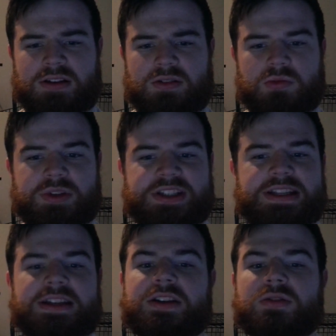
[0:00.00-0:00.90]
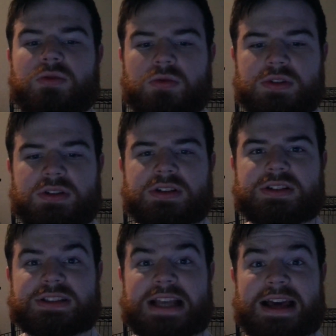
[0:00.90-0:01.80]
We see
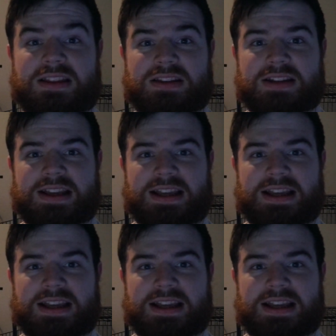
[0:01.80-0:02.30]
Seth,